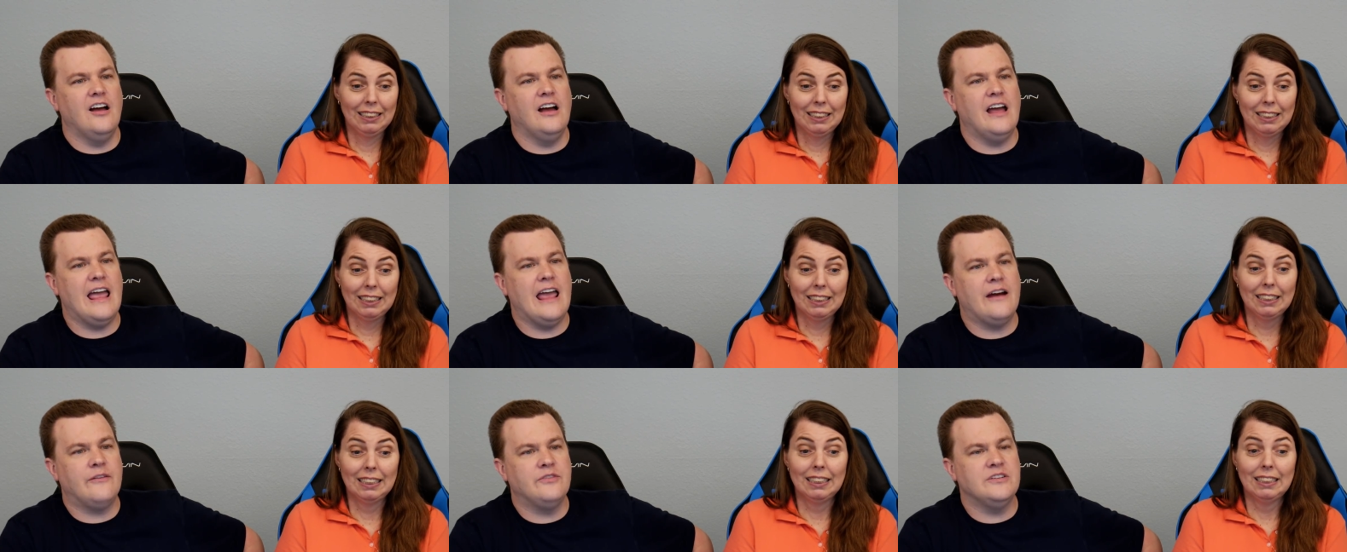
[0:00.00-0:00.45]

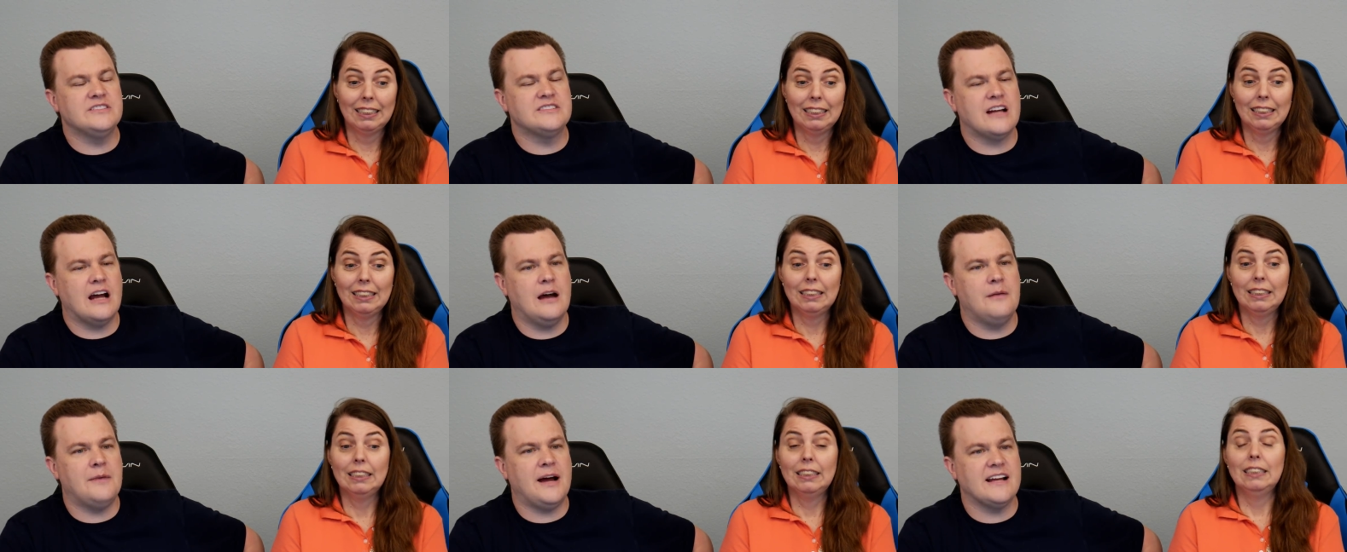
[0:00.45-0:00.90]
Speaker 1: Every
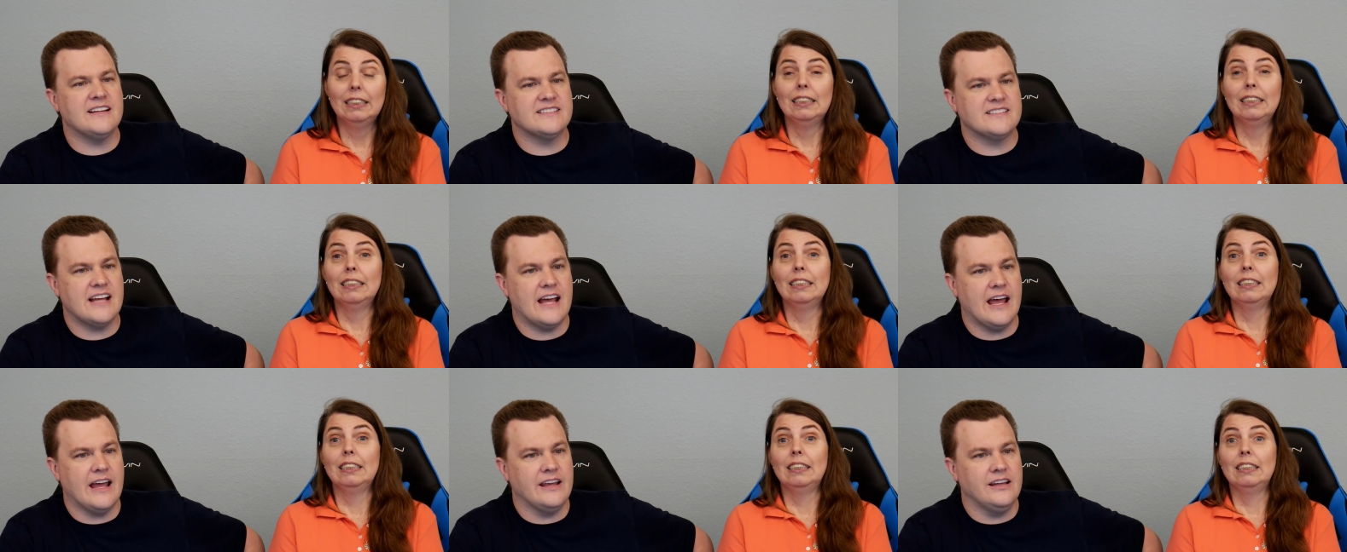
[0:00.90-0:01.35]
time I
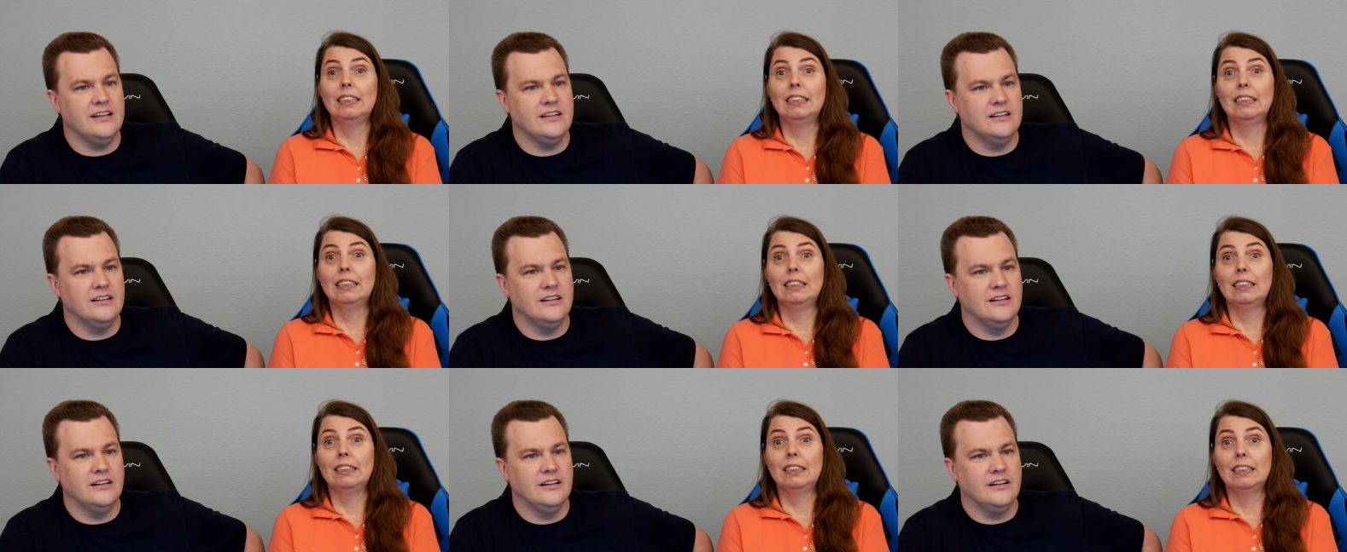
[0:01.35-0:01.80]
say,
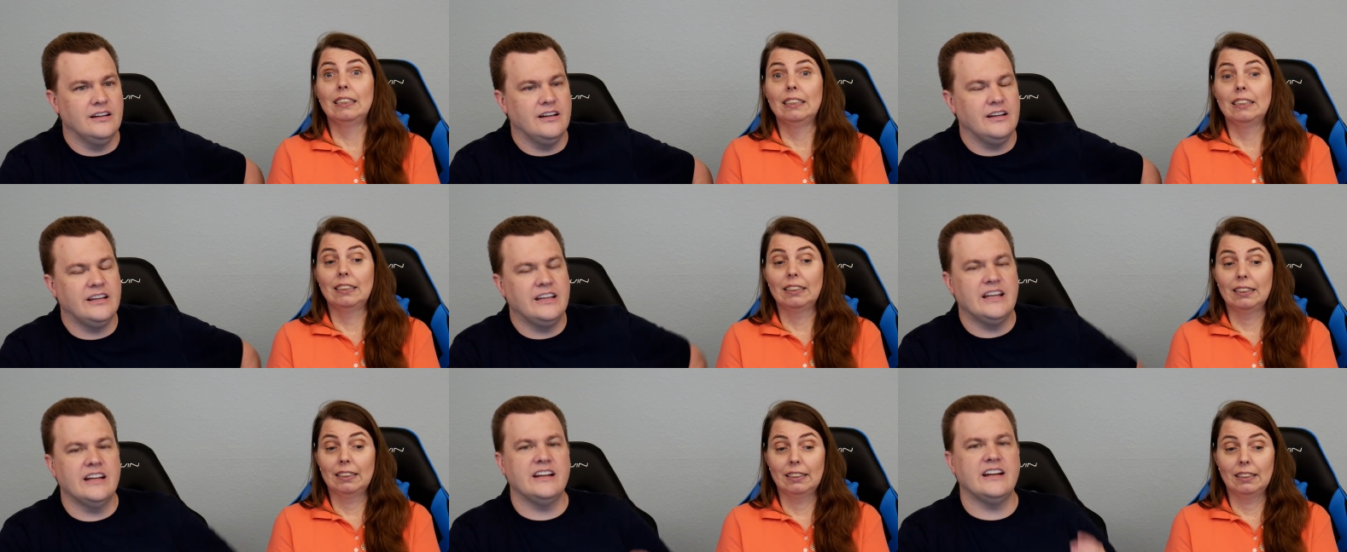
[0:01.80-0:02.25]

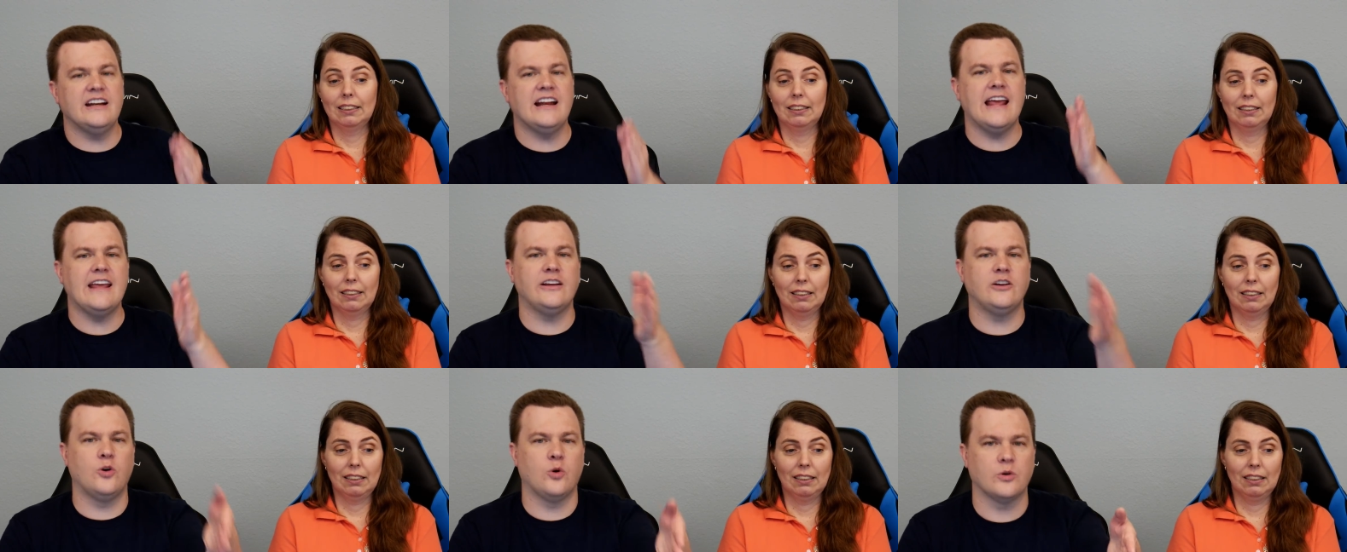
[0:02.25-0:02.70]
get an
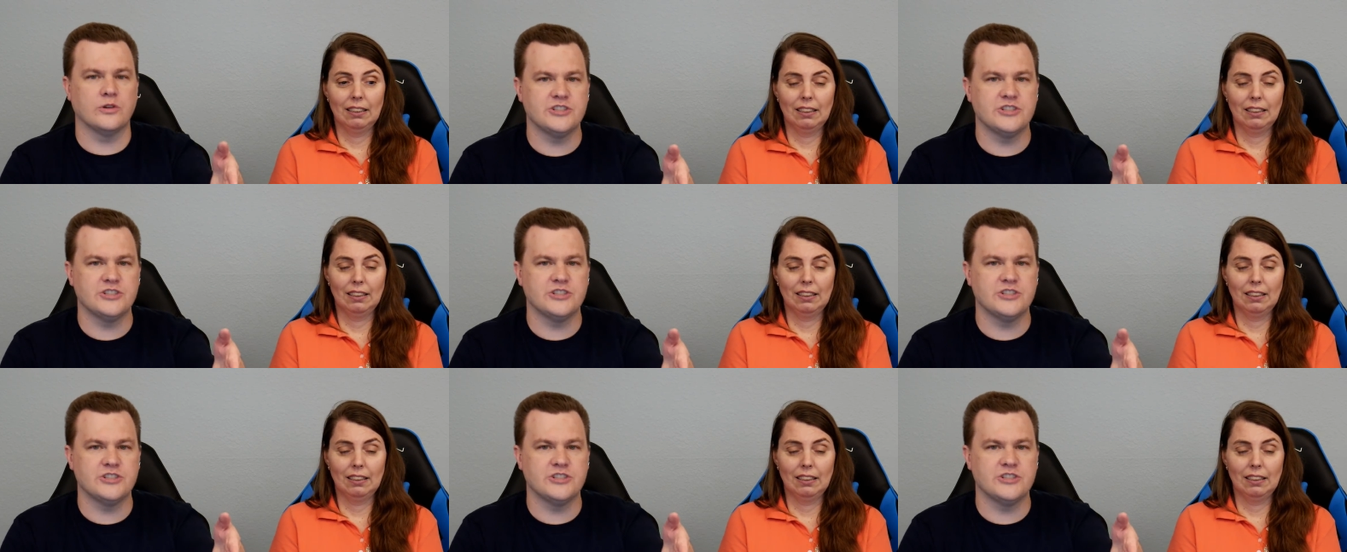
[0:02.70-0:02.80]
8-core